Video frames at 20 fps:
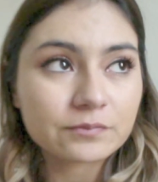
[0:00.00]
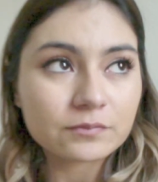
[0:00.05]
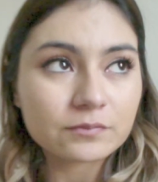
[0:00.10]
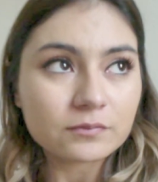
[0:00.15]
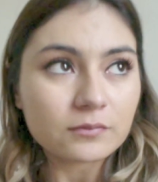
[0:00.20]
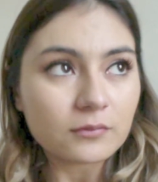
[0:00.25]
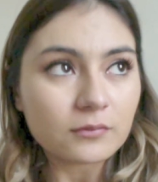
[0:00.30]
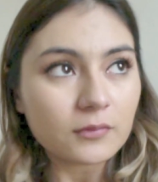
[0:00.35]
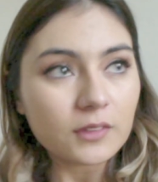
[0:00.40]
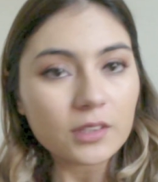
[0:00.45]

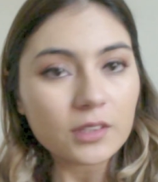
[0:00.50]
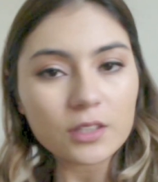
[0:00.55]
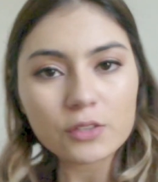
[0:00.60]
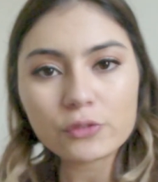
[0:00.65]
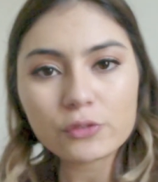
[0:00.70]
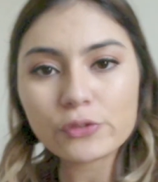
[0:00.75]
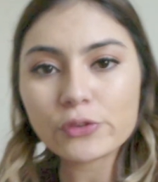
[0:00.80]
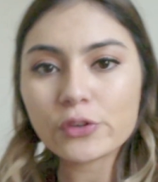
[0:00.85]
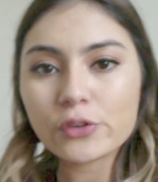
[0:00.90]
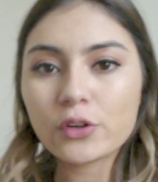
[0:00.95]
So
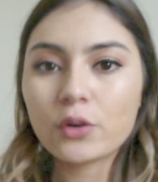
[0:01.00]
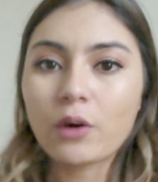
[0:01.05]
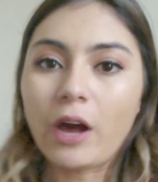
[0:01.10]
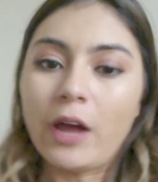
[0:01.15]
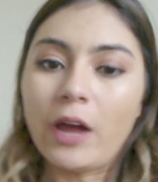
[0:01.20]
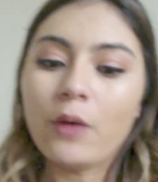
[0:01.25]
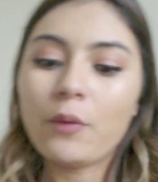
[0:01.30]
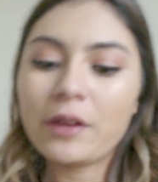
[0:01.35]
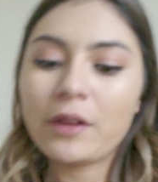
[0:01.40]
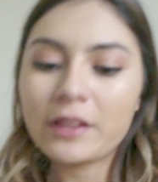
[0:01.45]
I went
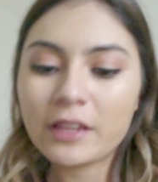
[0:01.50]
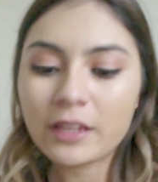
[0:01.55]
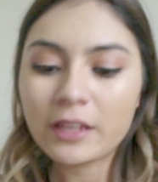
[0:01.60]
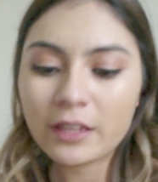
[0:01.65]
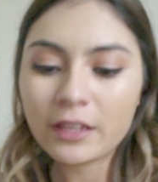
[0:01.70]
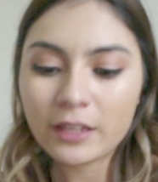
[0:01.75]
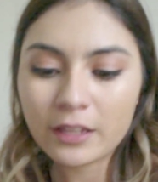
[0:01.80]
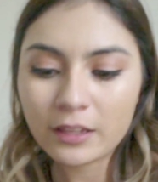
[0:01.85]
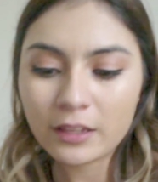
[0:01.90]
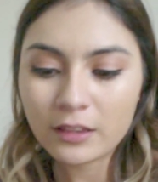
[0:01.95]
in,
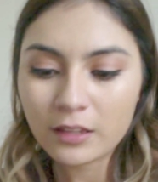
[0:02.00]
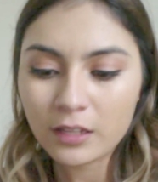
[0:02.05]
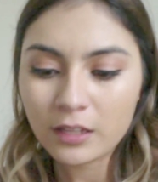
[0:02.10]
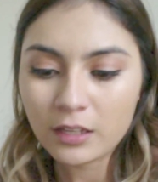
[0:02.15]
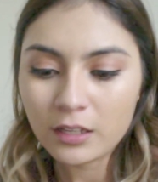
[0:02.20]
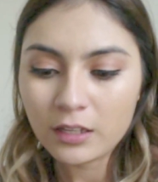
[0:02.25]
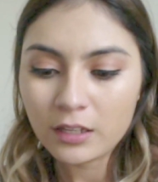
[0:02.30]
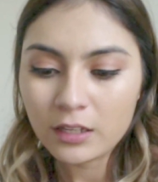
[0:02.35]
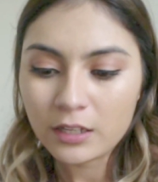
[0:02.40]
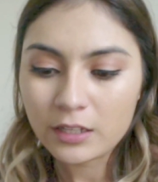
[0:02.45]
I
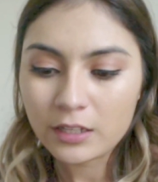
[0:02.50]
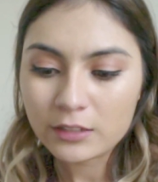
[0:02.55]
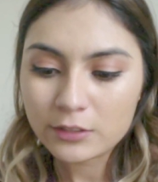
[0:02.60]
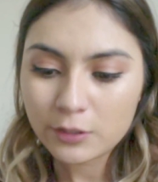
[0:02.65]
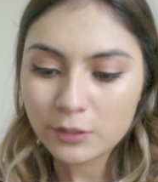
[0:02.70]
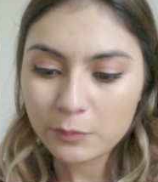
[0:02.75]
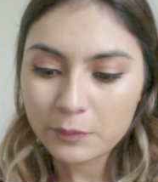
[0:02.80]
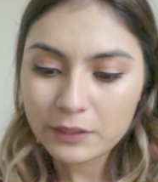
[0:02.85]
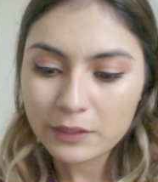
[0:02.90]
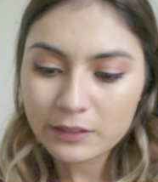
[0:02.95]
took my
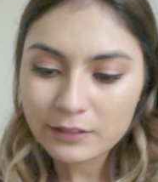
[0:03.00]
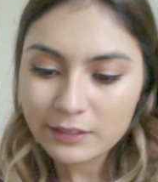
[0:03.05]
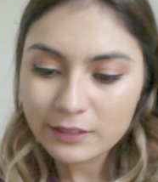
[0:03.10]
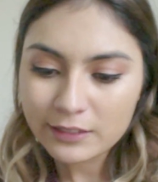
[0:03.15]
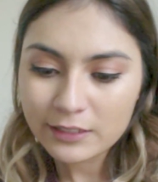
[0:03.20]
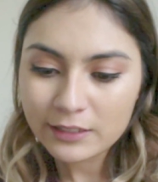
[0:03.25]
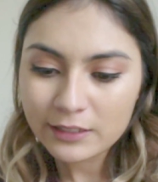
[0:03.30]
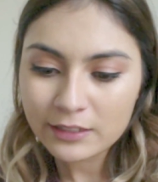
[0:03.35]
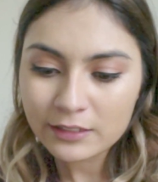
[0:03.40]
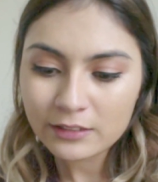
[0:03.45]
test.
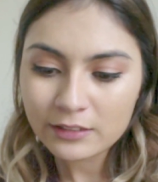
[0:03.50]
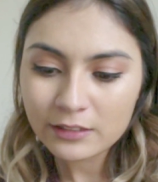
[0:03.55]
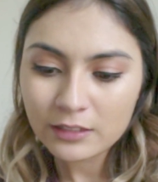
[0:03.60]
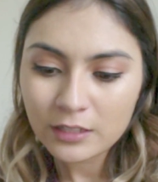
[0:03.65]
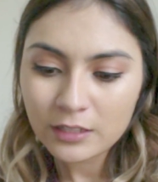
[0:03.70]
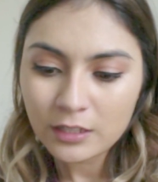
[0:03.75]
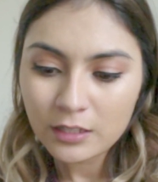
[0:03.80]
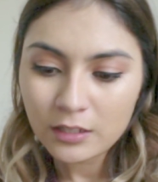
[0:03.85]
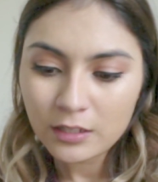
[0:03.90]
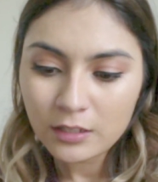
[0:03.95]

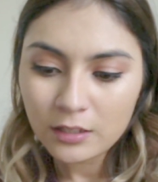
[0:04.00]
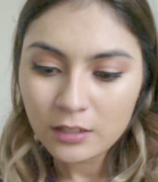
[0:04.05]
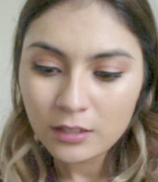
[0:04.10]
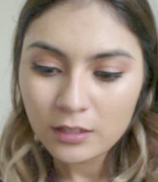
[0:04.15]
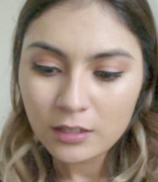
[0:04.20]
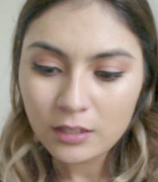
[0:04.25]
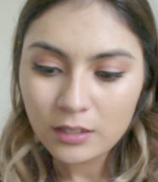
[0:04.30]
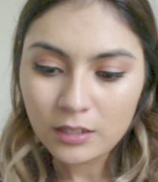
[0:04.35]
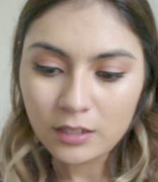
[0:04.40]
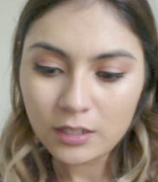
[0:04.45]

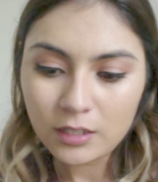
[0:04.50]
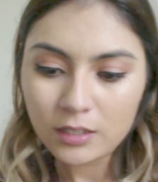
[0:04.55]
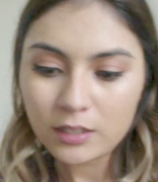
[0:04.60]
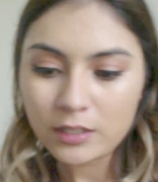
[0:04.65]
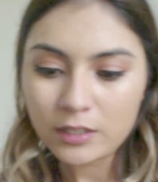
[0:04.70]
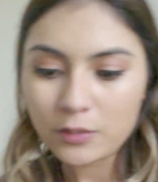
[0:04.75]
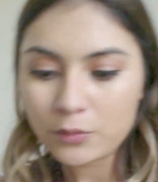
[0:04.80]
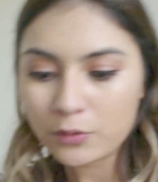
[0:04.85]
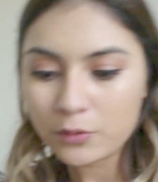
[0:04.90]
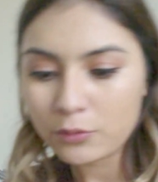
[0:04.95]
I was really
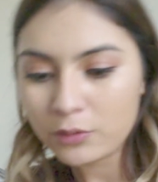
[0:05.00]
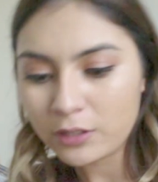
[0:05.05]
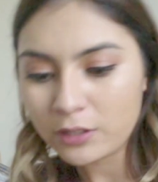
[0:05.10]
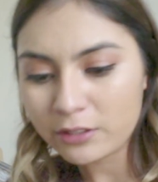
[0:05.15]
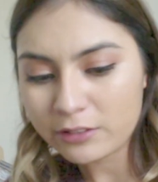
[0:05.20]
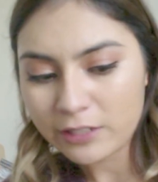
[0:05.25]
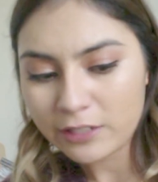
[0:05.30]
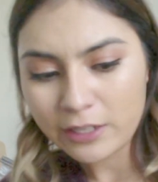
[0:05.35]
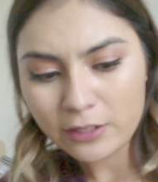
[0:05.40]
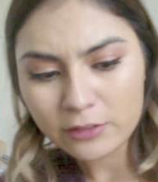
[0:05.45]
scared to
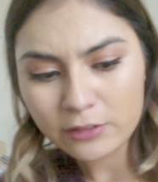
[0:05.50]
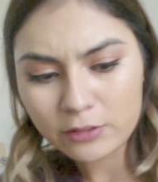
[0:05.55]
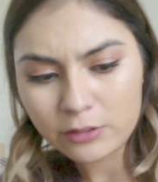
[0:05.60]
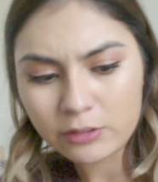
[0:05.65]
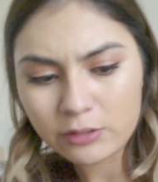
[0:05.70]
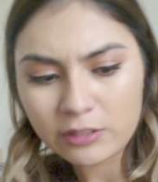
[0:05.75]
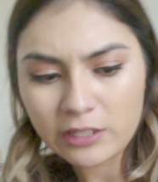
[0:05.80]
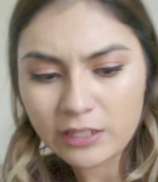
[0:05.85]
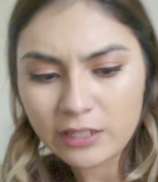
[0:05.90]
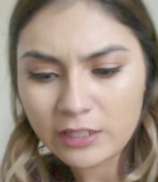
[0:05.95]
take
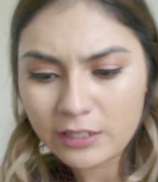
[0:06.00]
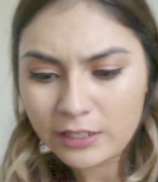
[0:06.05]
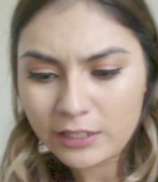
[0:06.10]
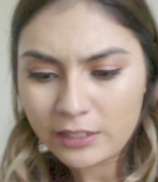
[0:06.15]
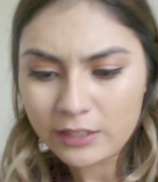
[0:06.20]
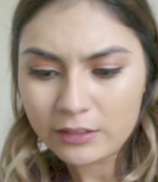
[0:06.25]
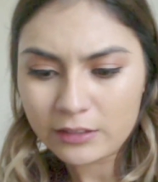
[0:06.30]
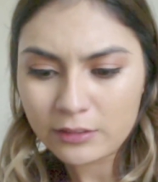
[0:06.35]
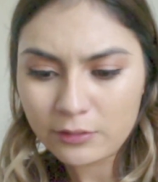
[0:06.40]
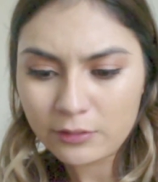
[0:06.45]
it. The
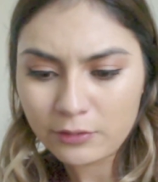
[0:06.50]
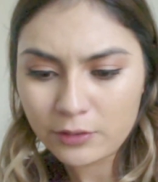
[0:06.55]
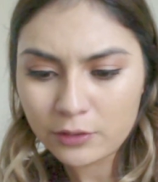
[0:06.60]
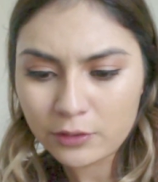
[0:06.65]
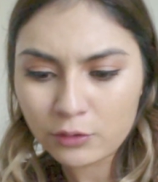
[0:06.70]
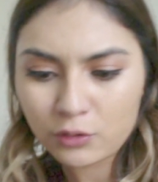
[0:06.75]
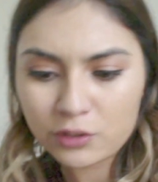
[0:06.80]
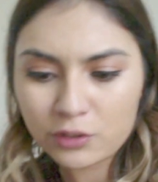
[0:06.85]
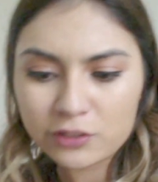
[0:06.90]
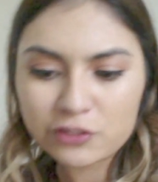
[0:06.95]
first question
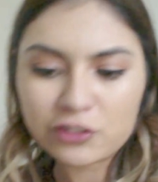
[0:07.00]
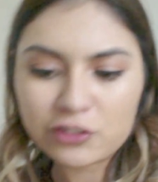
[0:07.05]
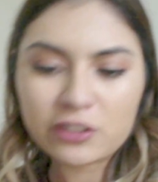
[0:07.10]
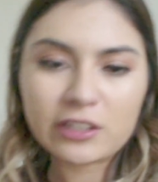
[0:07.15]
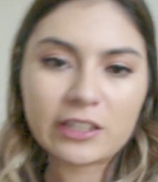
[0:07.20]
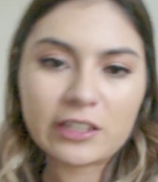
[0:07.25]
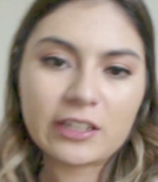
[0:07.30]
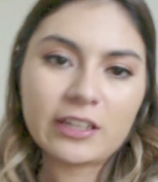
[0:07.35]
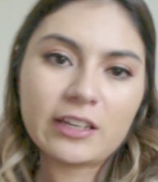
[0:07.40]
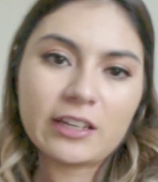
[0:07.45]
I
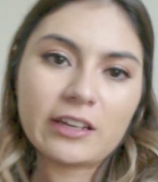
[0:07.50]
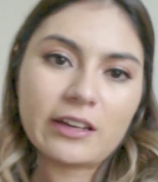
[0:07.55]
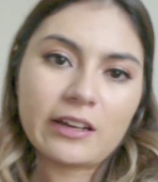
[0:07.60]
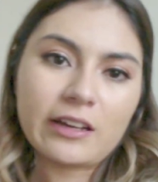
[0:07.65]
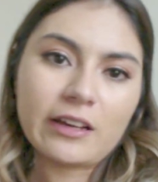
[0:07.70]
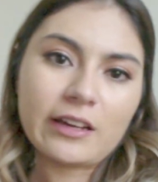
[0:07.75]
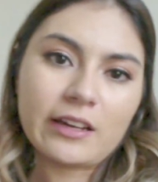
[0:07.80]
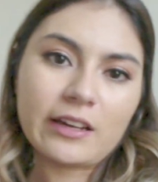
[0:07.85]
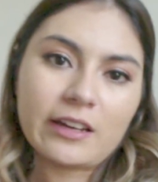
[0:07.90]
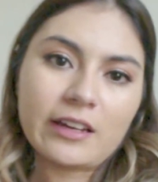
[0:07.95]

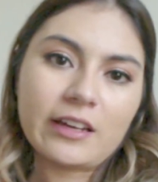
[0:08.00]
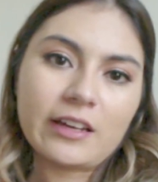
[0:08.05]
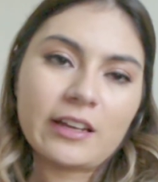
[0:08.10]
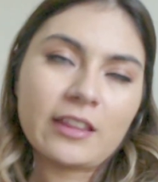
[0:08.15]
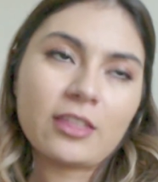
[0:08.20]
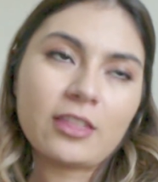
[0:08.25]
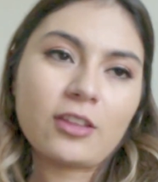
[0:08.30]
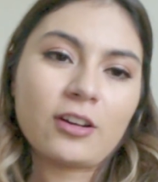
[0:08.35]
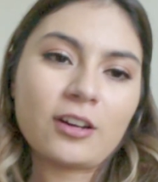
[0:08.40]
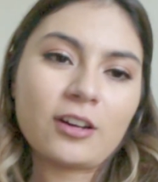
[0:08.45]
thought I
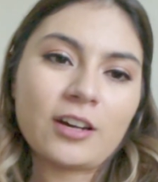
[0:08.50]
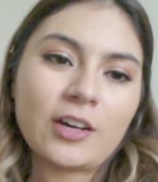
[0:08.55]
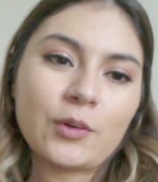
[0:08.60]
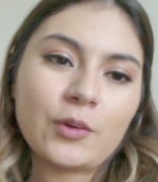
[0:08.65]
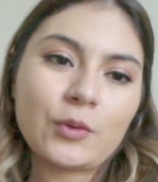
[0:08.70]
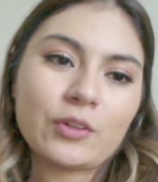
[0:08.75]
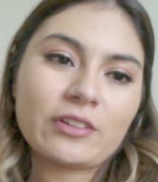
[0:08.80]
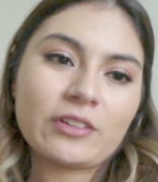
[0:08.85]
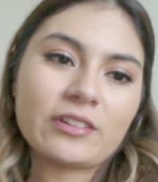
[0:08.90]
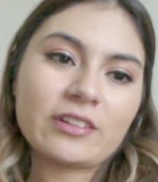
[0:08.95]
was
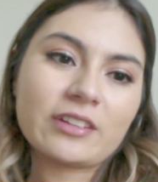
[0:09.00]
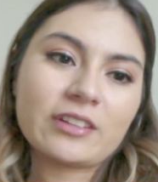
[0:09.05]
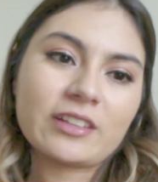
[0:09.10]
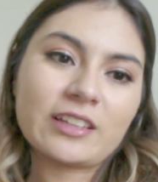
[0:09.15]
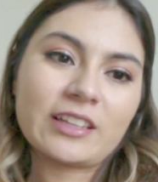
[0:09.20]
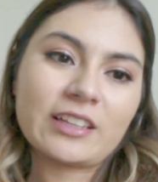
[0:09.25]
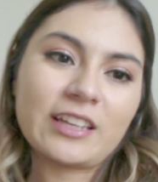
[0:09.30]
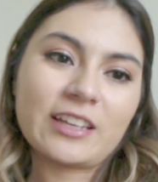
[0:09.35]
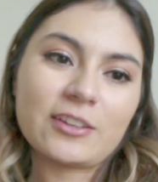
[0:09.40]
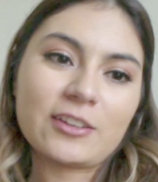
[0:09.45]
gonna get
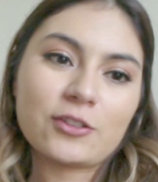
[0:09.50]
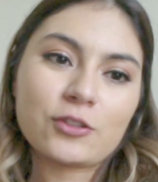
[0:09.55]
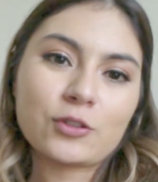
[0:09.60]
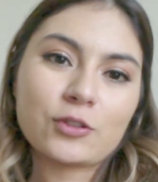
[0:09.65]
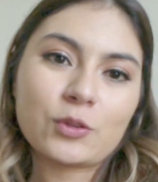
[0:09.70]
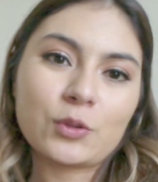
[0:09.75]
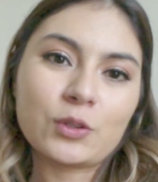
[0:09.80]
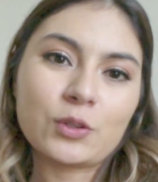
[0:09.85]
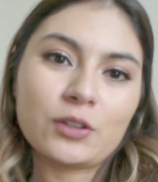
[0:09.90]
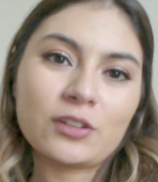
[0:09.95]
screwed
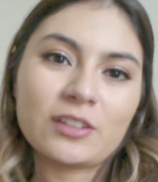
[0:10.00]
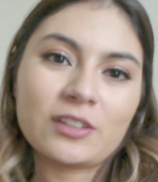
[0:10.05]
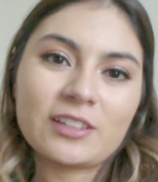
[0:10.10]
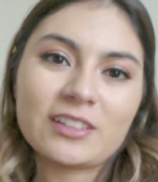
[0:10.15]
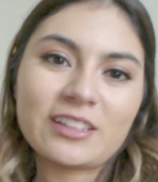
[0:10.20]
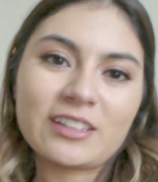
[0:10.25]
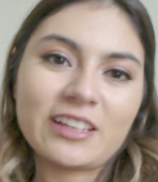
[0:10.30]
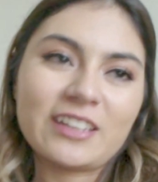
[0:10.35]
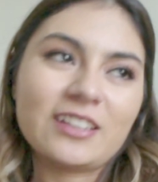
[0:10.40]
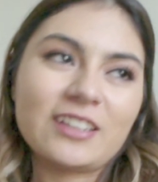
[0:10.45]
because I know
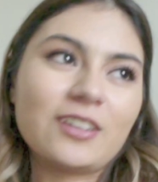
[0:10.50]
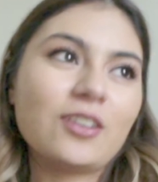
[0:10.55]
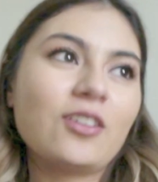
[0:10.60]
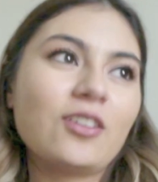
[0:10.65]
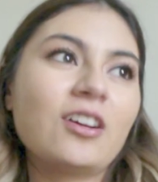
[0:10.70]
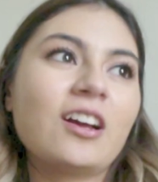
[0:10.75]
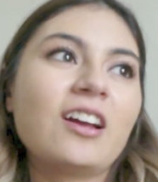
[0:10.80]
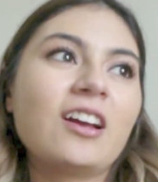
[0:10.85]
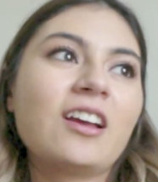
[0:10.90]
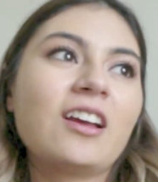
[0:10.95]

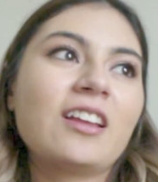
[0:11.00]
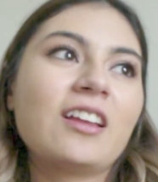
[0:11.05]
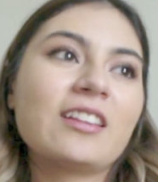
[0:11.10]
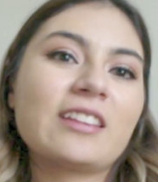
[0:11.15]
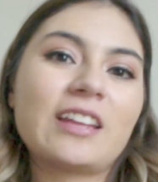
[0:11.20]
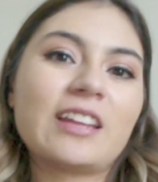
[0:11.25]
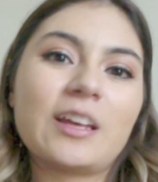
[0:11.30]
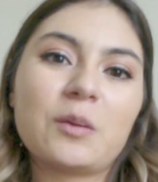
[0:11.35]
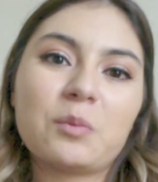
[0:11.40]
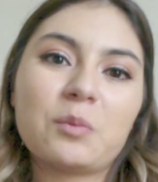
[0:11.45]
that happens
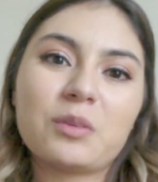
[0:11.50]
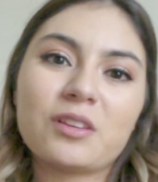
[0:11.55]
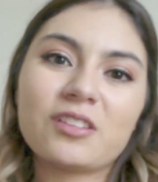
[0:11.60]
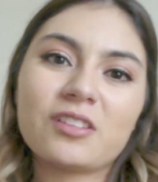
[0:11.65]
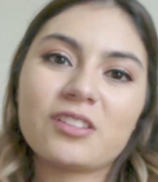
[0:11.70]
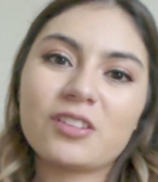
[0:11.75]
to,